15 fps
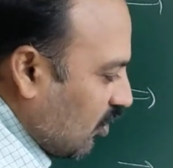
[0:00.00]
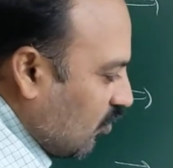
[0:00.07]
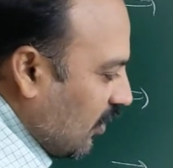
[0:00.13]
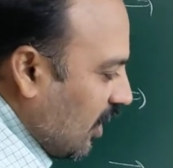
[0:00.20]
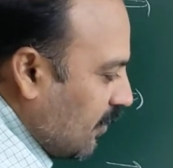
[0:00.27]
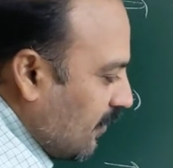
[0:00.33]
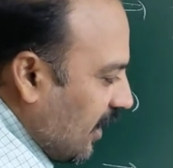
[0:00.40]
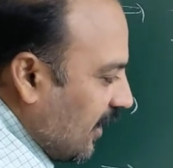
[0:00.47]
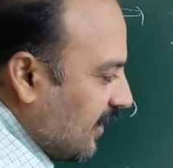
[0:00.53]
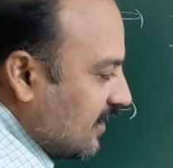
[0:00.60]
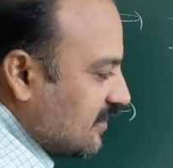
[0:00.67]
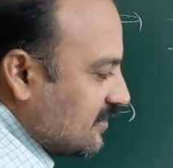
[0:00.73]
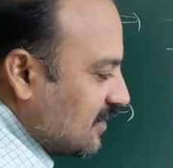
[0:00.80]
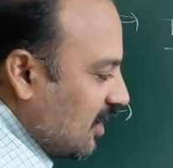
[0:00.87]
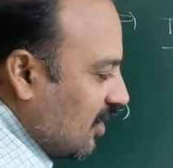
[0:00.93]
1
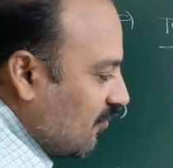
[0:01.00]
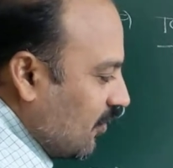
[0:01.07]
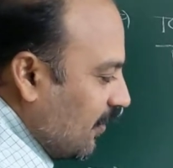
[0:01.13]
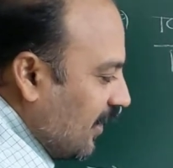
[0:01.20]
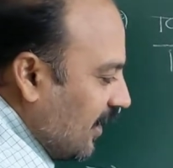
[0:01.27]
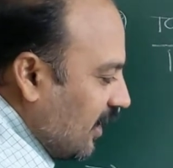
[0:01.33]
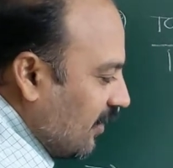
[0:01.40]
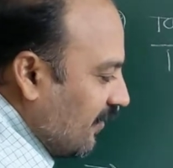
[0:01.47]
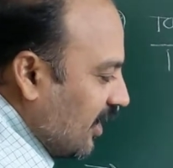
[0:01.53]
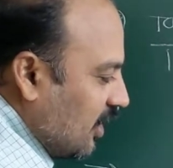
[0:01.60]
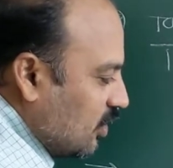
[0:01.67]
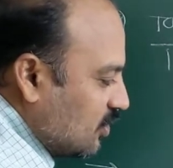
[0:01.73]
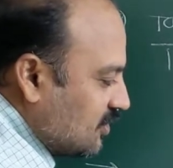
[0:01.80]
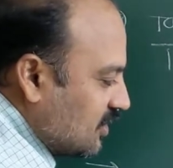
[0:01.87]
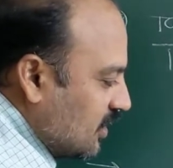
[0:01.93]
minus alpha beta
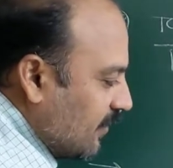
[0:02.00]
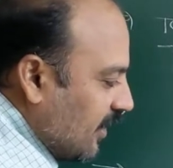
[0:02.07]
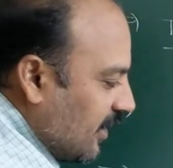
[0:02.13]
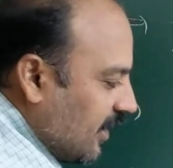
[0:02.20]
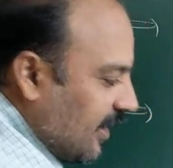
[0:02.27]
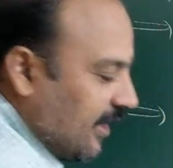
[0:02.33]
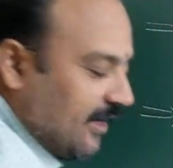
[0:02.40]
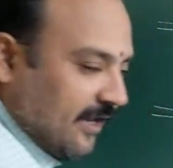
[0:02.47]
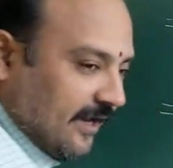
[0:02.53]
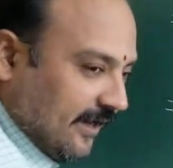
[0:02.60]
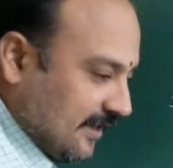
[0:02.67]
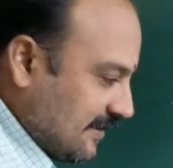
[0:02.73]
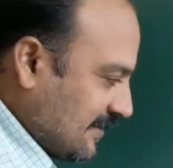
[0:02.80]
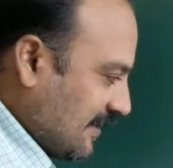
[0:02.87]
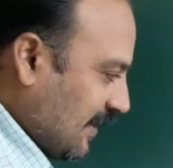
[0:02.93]
value c by a. Take
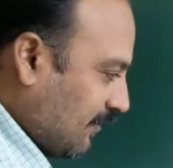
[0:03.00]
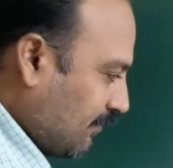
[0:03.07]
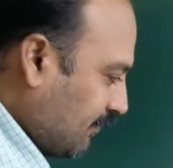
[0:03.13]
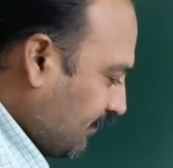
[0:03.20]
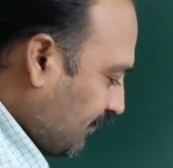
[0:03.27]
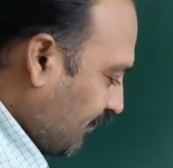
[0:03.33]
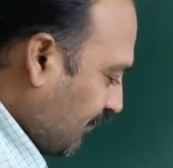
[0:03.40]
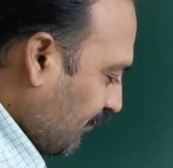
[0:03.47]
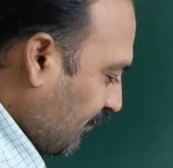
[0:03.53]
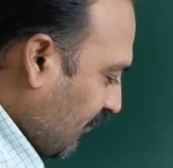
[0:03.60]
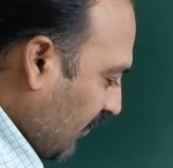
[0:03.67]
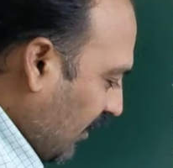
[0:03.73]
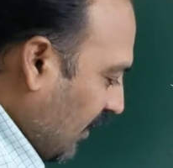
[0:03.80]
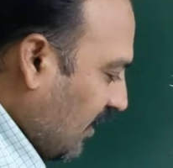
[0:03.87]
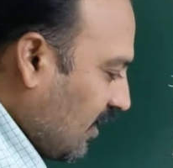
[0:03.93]
LCM.
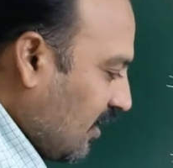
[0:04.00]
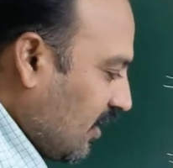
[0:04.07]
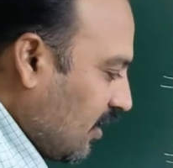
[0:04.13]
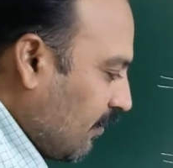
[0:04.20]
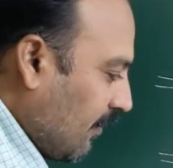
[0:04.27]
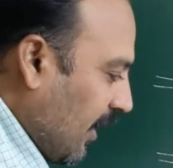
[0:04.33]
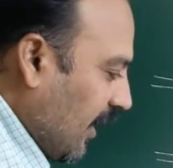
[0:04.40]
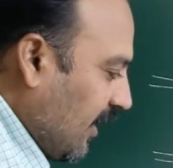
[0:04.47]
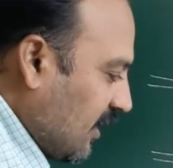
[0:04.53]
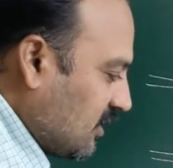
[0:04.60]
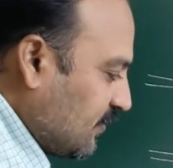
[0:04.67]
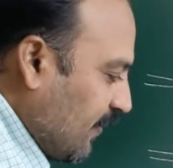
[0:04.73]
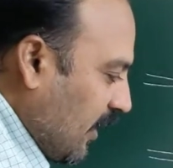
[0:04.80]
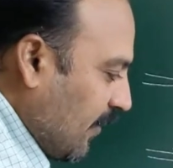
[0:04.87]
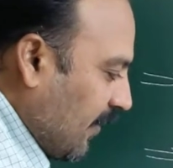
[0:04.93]

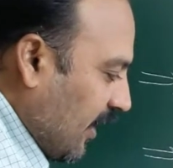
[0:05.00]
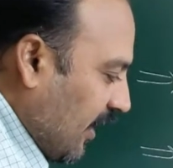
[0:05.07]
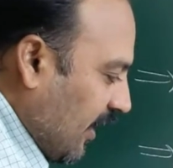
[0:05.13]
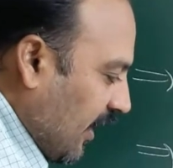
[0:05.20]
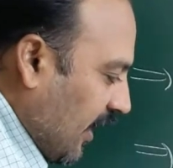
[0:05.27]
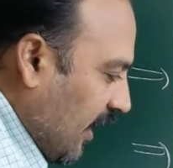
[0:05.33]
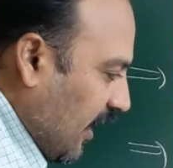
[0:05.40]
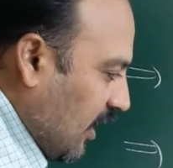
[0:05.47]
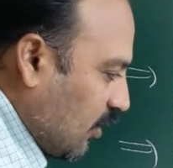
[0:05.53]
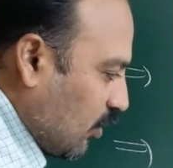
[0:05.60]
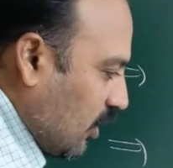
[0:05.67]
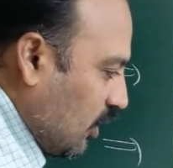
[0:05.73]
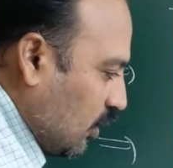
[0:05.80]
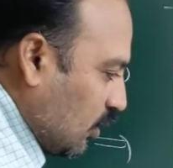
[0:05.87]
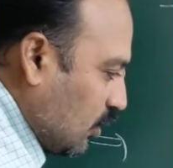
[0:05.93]
Minus b by a
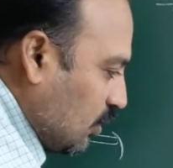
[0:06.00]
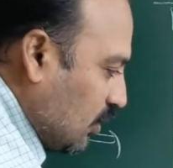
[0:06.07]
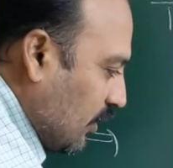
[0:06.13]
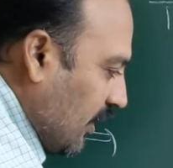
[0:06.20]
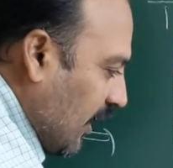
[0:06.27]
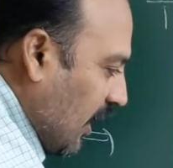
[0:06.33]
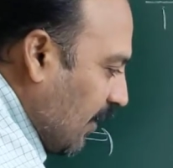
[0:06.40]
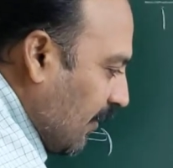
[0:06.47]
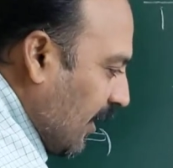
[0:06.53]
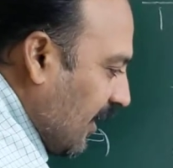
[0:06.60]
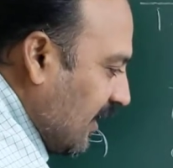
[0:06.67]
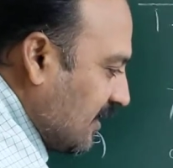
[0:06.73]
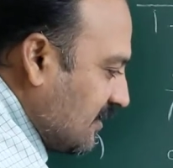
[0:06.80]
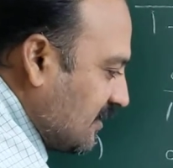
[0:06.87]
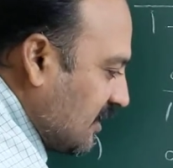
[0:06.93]
equal to a
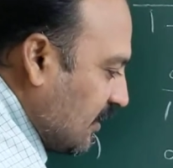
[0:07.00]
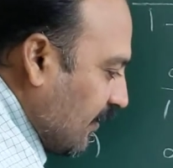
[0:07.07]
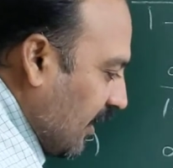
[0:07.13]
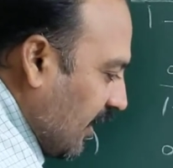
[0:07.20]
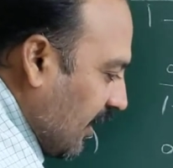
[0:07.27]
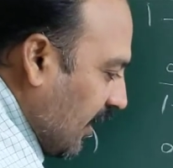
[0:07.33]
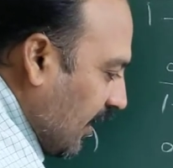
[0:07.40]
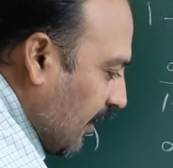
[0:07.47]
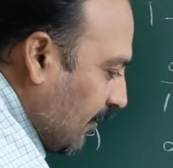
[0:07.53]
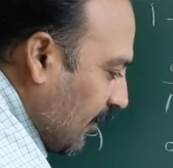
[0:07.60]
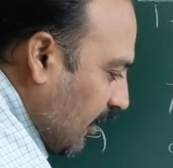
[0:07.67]
minus c by a.